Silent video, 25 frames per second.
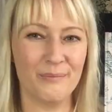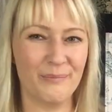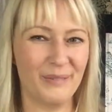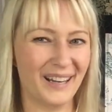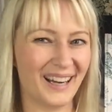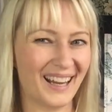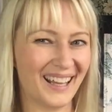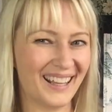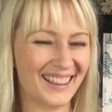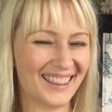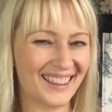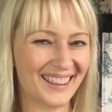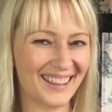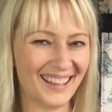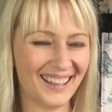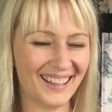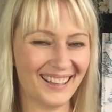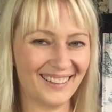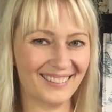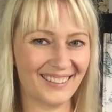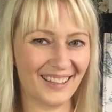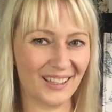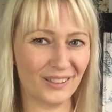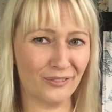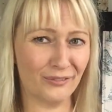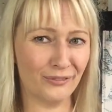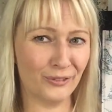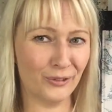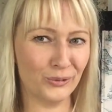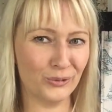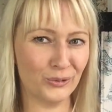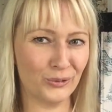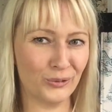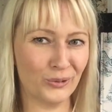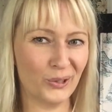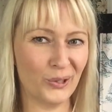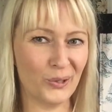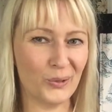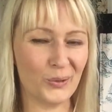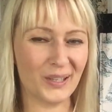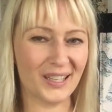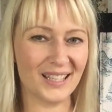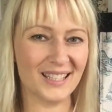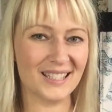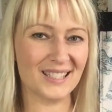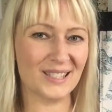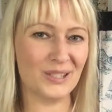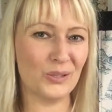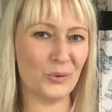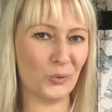But I think that Fotoklok
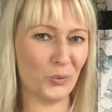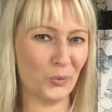is the